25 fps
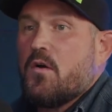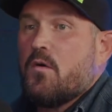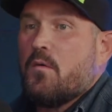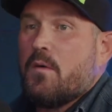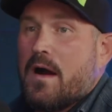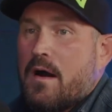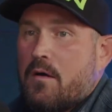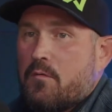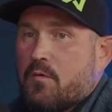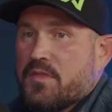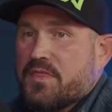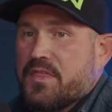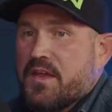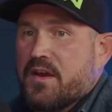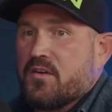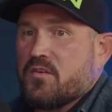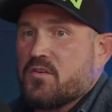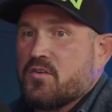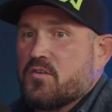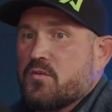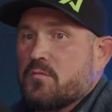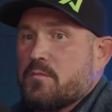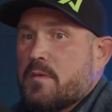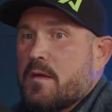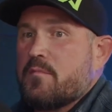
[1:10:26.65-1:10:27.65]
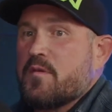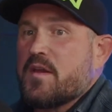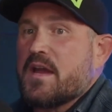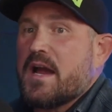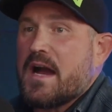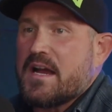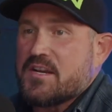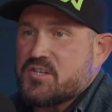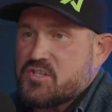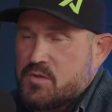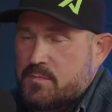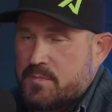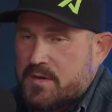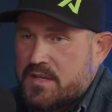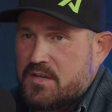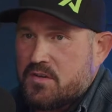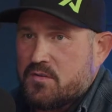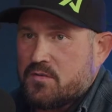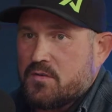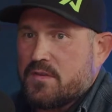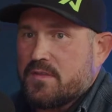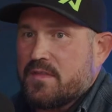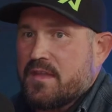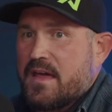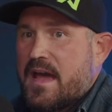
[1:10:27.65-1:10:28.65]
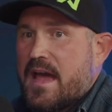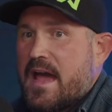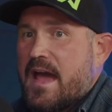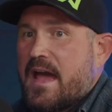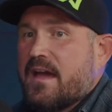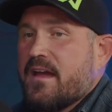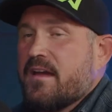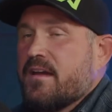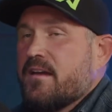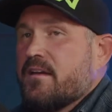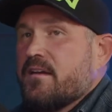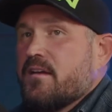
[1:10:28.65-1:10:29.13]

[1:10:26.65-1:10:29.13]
wow, what they're doing, maybe I should be doing that.